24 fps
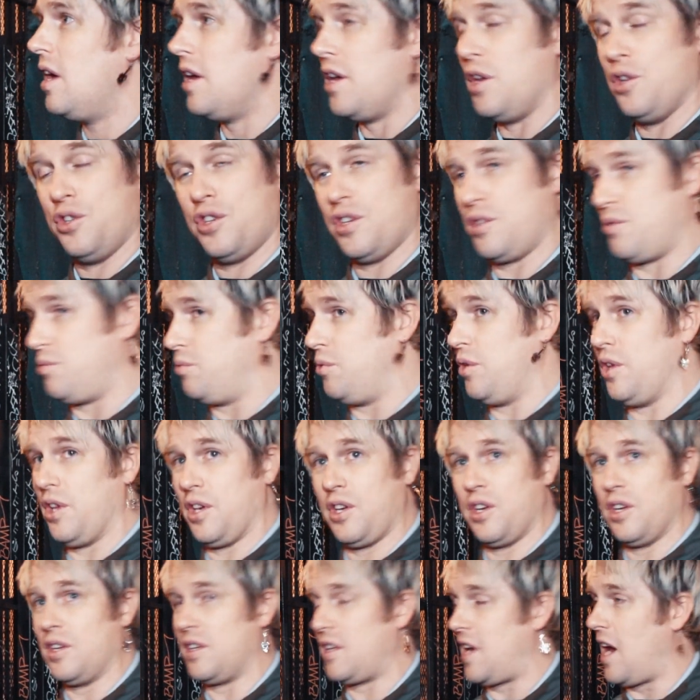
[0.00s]
He's just really
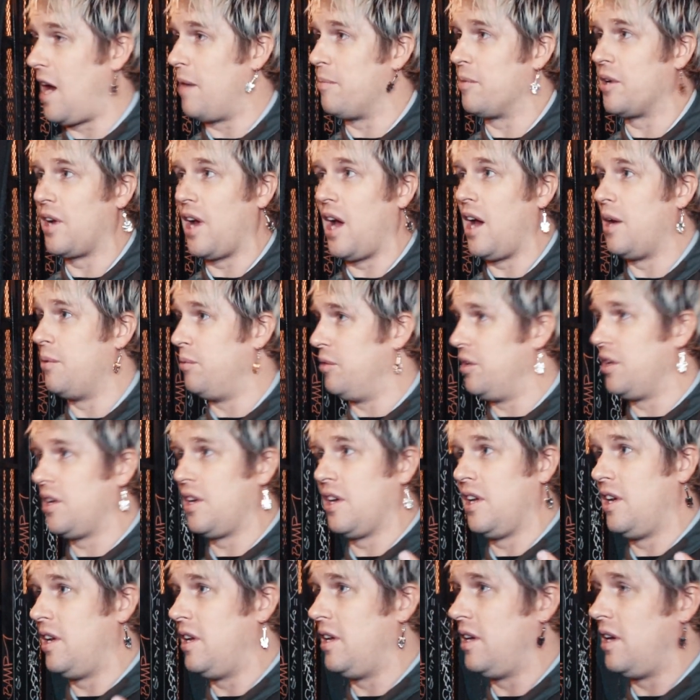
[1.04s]
good camera guy, really
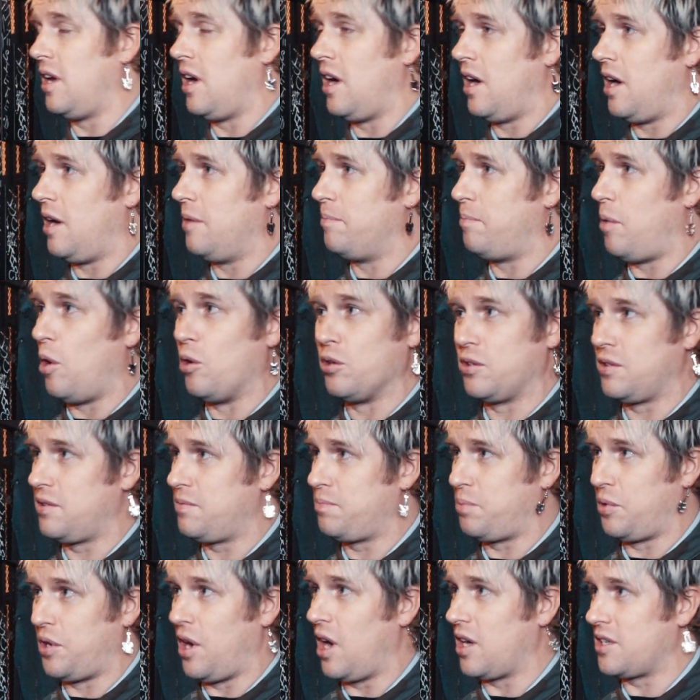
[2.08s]
good at
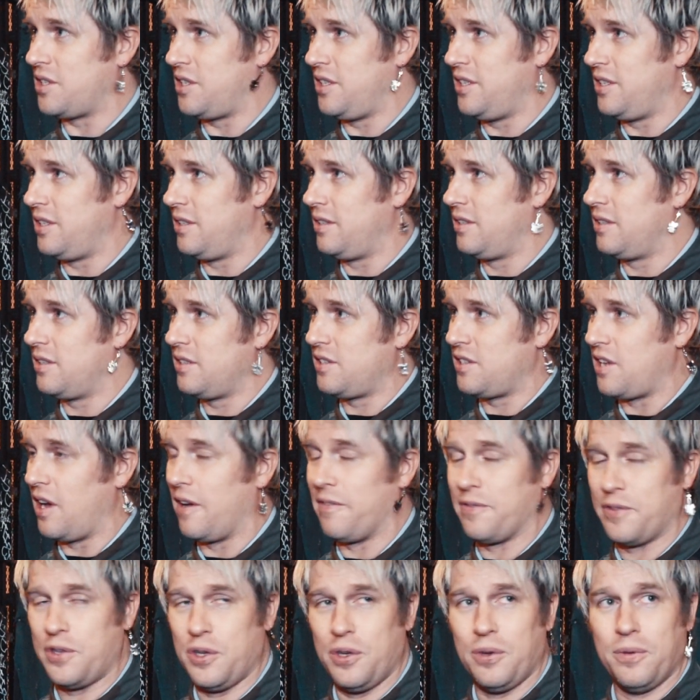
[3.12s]
post-production
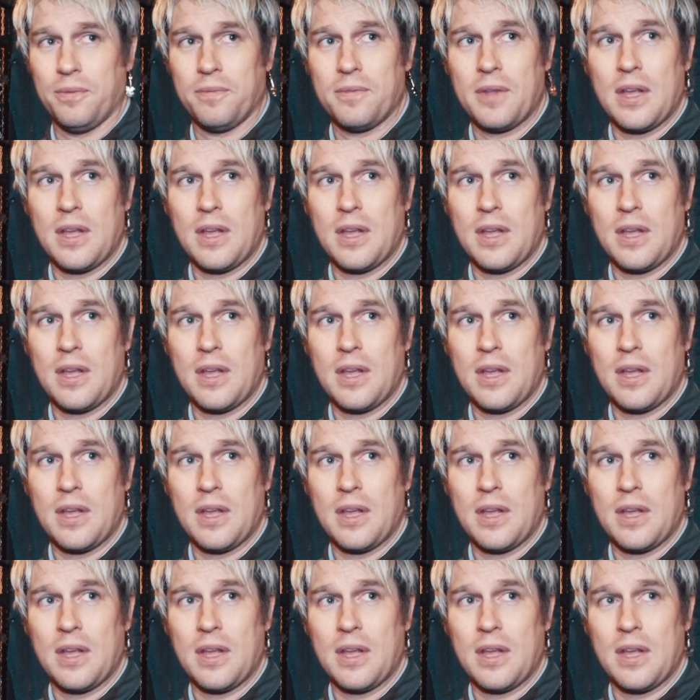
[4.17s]
stuff too.